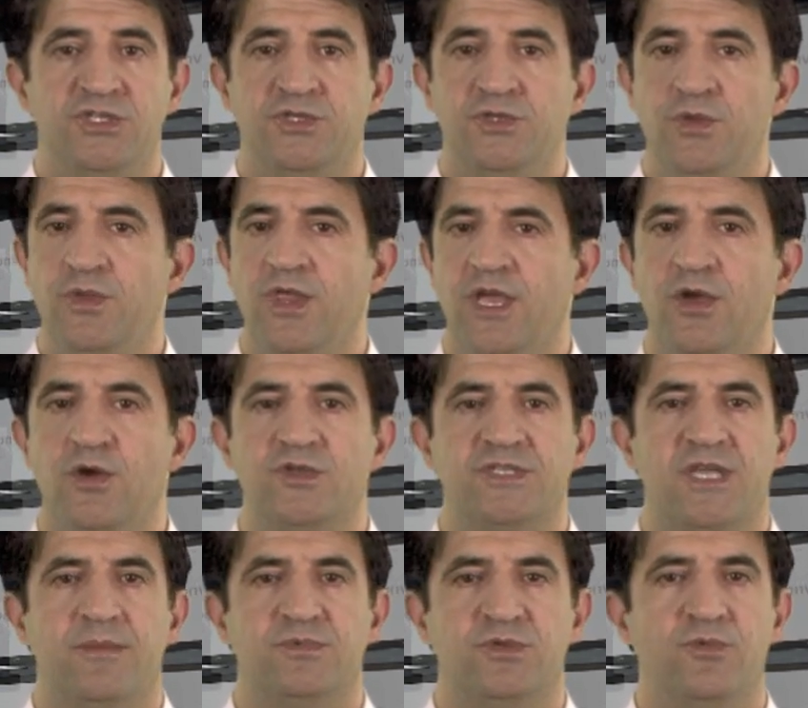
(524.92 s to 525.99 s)
which today
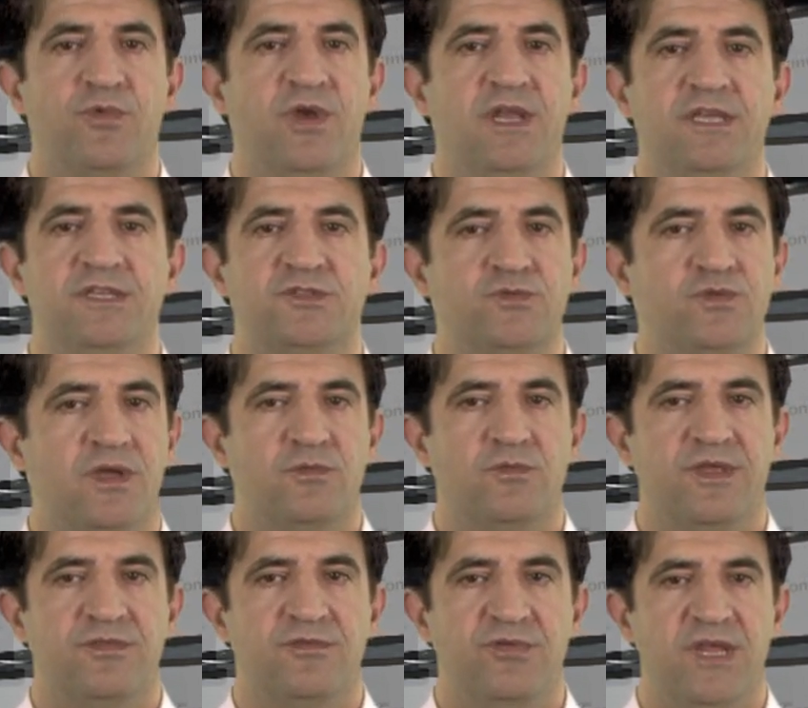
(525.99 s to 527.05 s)
goes up to release
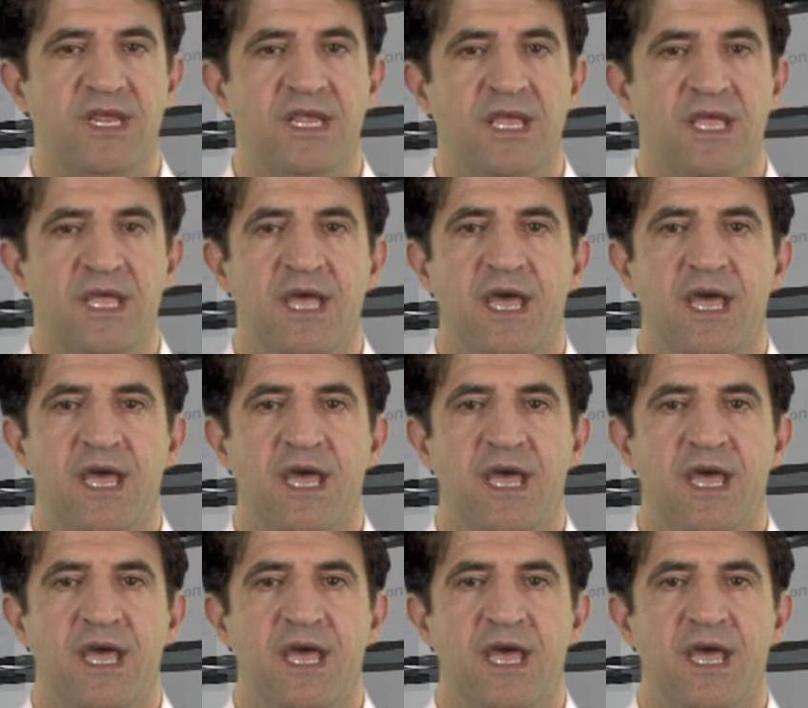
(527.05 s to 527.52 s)
12.1.3,